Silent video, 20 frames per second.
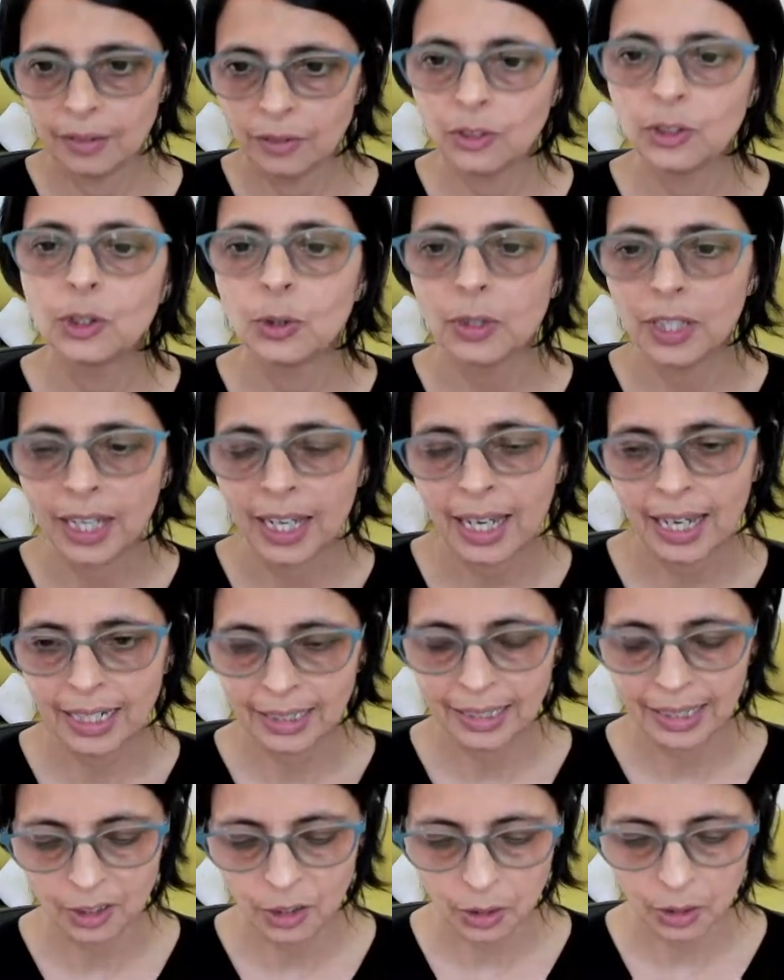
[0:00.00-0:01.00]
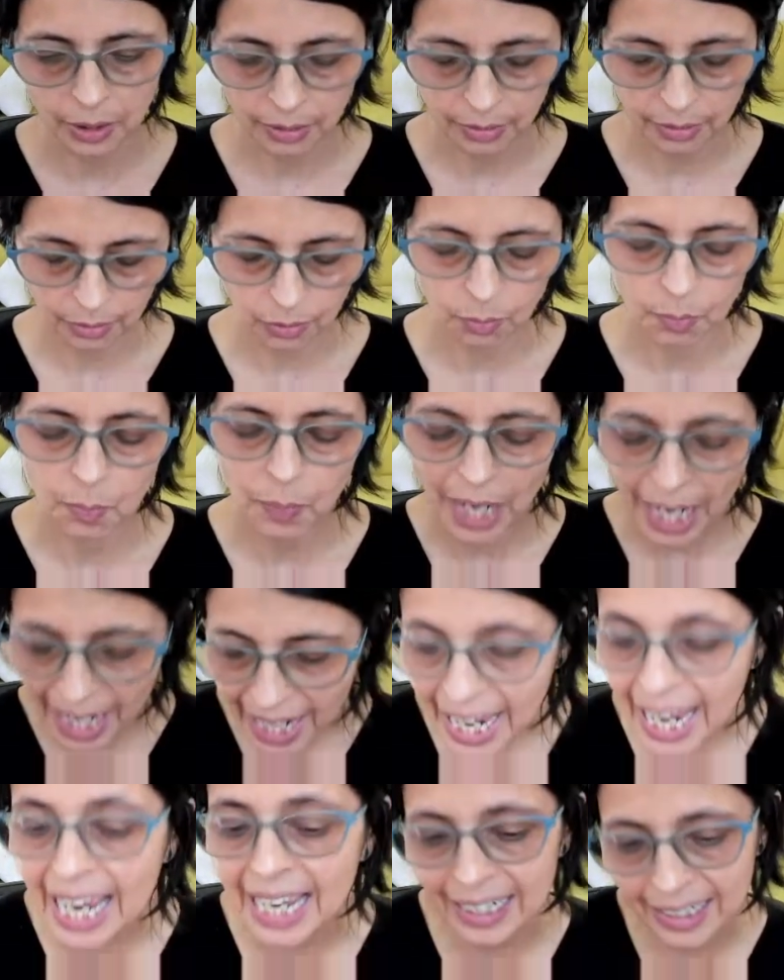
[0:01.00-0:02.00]
do the by
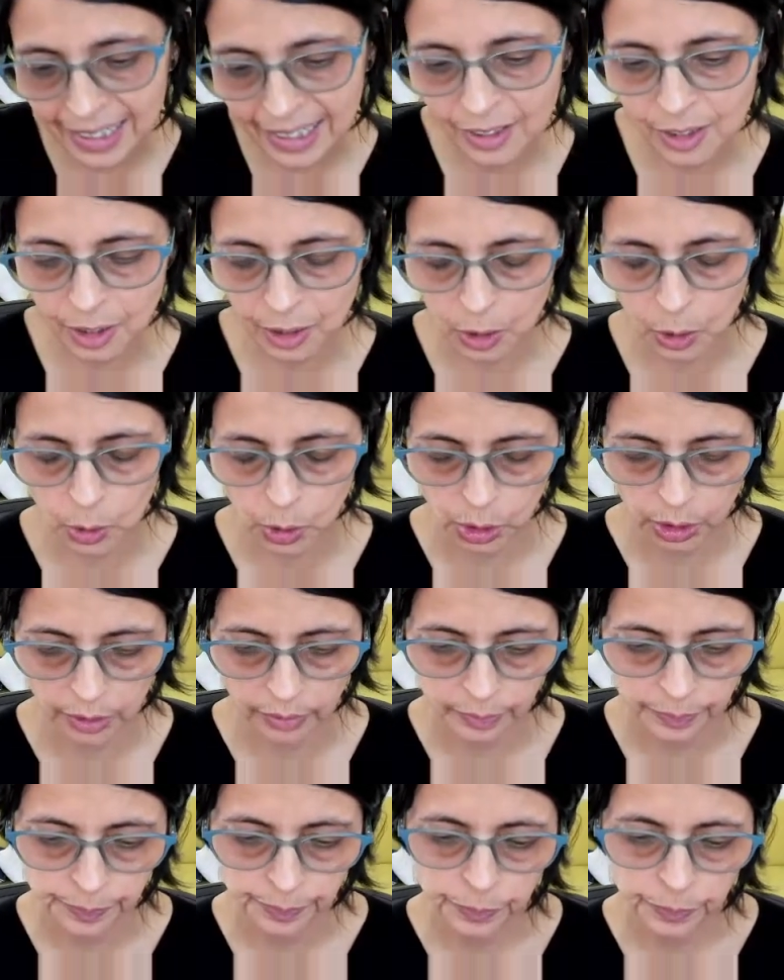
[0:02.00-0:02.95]
hand execution.